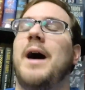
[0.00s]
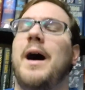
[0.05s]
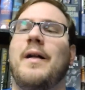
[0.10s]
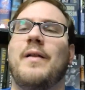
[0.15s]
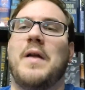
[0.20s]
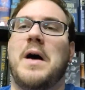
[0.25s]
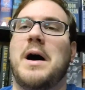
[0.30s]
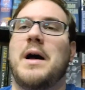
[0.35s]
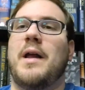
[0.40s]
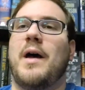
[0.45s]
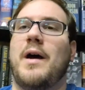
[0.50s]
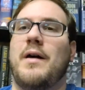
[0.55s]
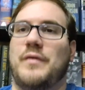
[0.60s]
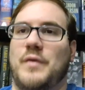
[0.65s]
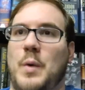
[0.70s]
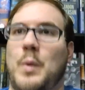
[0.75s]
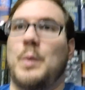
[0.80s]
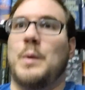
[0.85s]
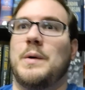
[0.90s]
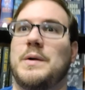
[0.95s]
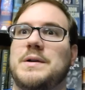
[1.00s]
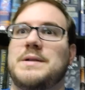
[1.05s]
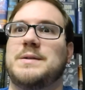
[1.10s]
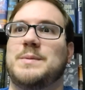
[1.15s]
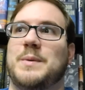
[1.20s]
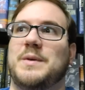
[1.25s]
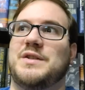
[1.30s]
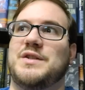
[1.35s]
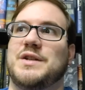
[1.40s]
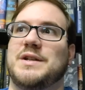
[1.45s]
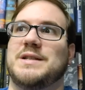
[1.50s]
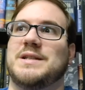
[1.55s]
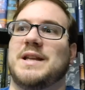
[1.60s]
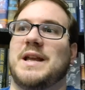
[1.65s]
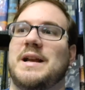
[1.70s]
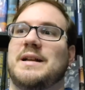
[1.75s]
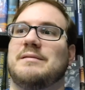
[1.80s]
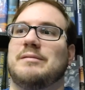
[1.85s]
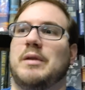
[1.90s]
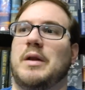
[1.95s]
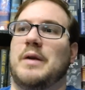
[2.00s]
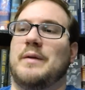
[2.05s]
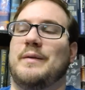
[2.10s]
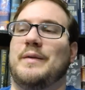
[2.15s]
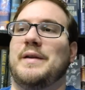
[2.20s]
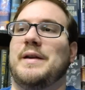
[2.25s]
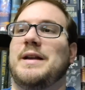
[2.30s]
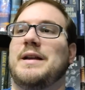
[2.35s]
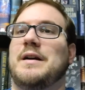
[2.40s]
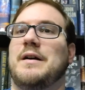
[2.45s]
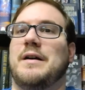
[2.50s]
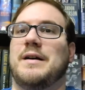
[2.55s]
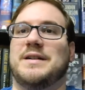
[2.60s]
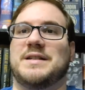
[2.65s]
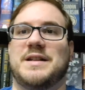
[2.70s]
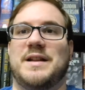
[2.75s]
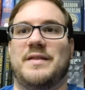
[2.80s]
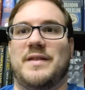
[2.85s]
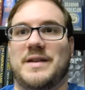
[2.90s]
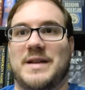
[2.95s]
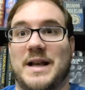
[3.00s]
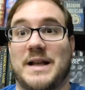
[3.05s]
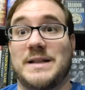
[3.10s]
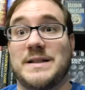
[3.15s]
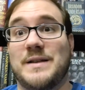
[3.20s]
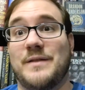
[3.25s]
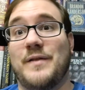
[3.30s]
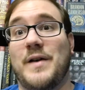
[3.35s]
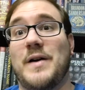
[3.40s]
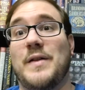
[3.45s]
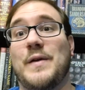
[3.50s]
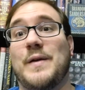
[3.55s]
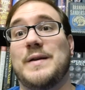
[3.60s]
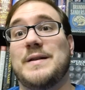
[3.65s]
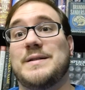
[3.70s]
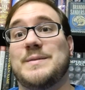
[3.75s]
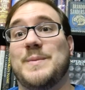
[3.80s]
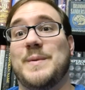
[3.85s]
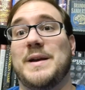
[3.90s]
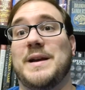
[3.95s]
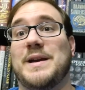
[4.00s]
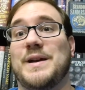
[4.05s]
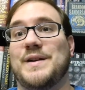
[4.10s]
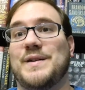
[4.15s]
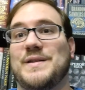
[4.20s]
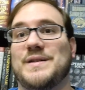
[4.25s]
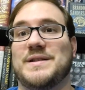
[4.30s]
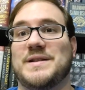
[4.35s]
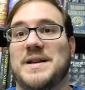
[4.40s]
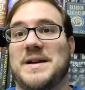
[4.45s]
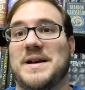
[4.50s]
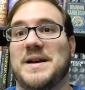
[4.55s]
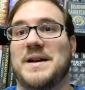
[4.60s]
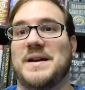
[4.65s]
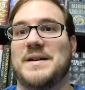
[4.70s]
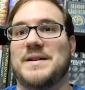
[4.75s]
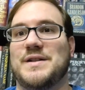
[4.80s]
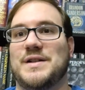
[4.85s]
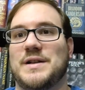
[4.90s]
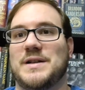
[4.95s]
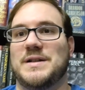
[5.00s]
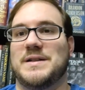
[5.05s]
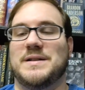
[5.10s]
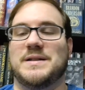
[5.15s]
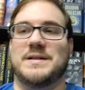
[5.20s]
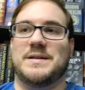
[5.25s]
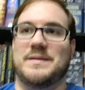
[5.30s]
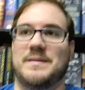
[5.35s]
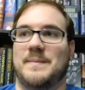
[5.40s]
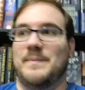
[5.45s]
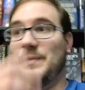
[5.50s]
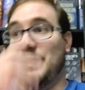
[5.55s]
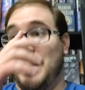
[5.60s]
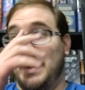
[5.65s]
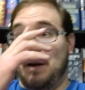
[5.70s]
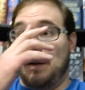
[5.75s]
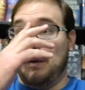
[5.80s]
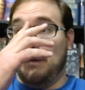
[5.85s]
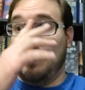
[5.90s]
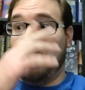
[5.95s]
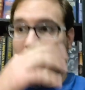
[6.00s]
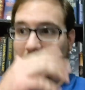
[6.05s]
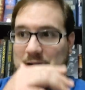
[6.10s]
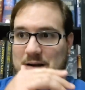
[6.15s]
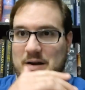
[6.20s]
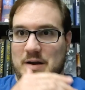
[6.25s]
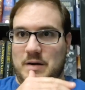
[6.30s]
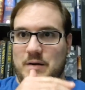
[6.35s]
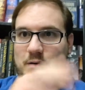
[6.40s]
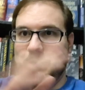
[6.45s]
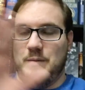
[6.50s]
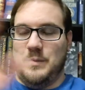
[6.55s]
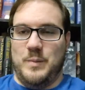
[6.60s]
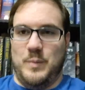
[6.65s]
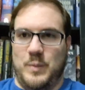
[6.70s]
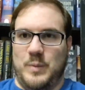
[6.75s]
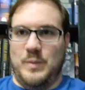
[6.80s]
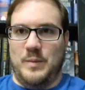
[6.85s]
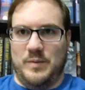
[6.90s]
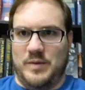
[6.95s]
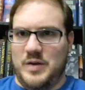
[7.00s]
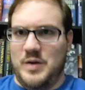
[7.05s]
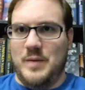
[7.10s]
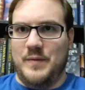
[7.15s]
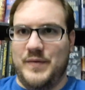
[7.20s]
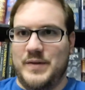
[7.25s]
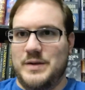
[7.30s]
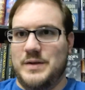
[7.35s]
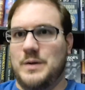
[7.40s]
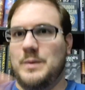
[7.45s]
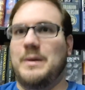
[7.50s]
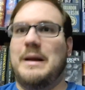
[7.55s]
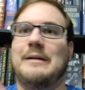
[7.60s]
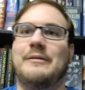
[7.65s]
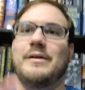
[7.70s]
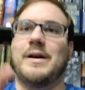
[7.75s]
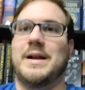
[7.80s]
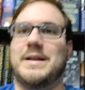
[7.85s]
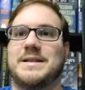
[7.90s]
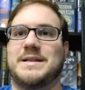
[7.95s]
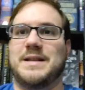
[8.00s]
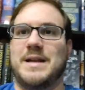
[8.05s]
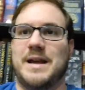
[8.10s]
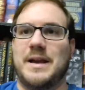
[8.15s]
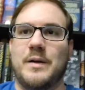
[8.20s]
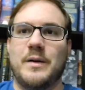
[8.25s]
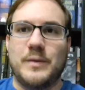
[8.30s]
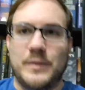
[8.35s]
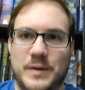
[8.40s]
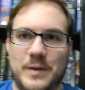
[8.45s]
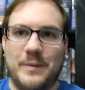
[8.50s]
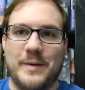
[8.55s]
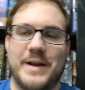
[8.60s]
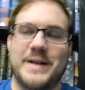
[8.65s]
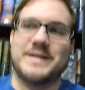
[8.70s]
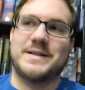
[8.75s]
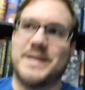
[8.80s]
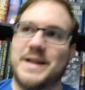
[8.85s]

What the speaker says: Alana, of course, with just like literally causing the deaths of others because she's, like, no, you have to do whatever I say, only what I